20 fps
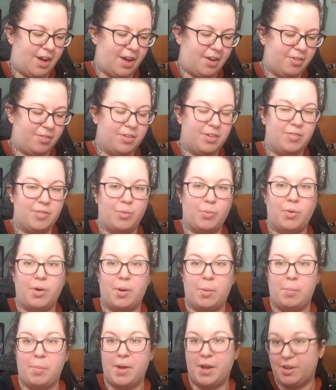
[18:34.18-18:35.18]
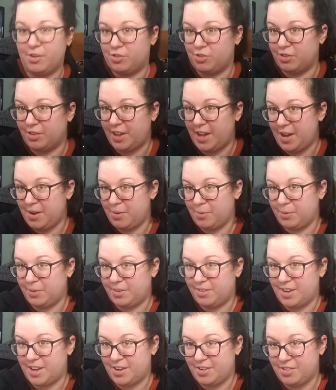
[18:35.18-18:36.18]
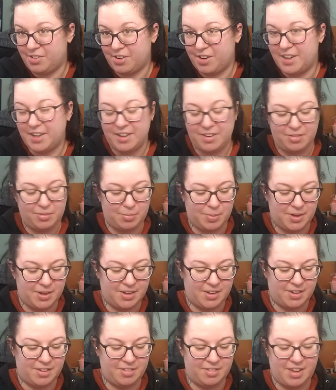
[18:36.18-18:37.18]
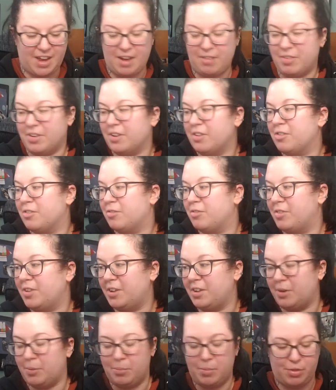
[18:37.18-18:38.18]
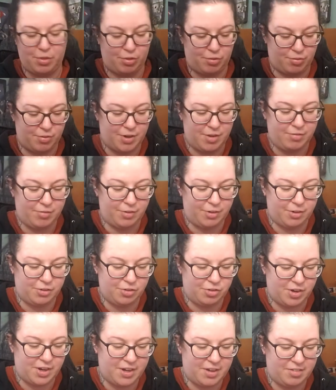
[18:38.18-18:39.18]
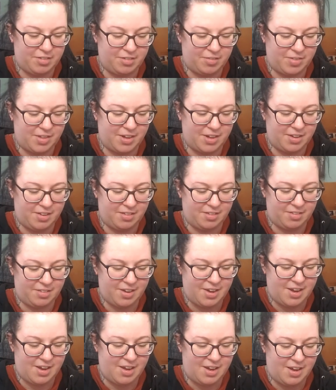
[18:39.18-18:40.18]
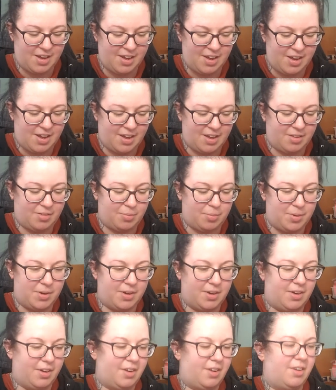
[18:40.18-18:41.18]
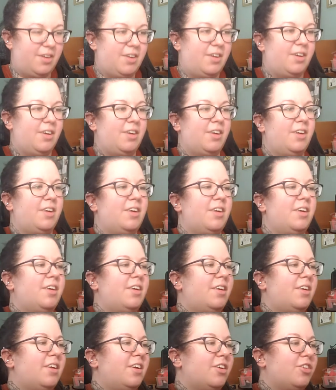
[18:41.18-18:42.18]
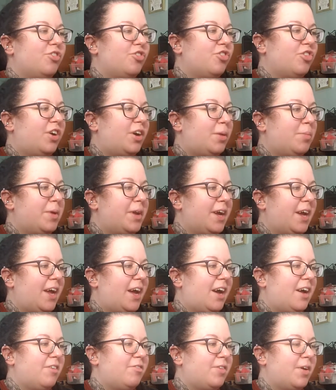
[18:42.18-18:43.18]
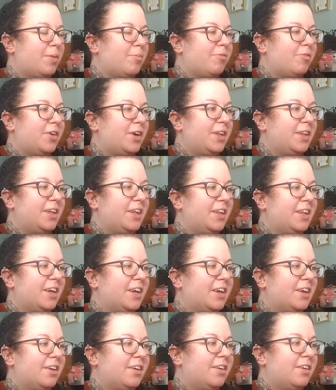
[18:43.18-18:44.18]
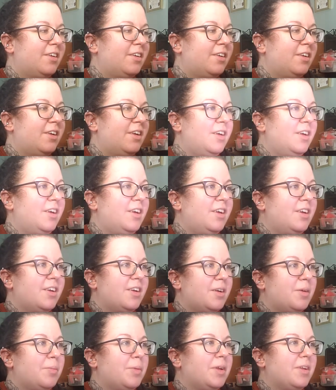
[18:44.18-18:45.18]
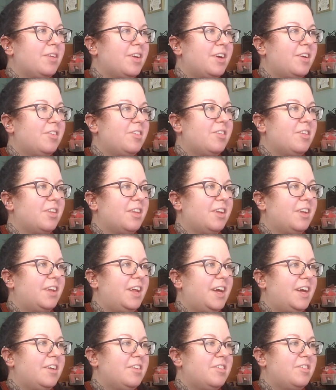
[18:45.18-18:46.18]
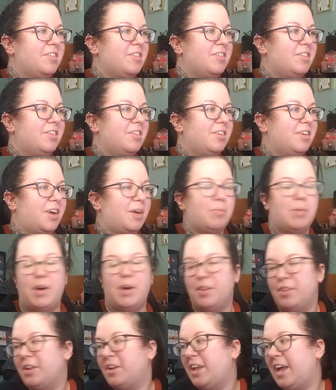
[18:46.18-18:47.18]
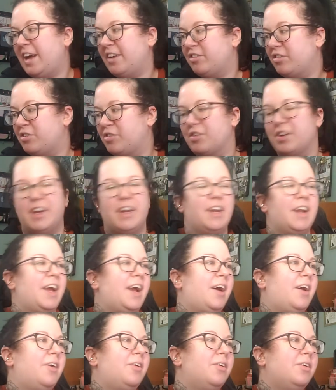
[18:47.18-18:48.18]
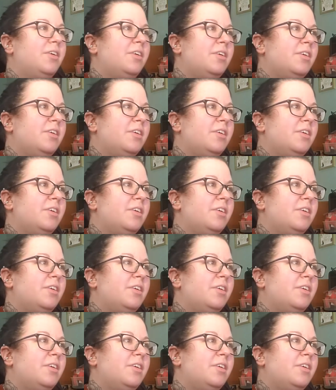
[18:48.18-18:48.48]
I don't even want to picture that with 10 trays, because having to fill up 3 full trays of these has been a job and a half. I'm finally like coming down to the last, I'm on the last tray now.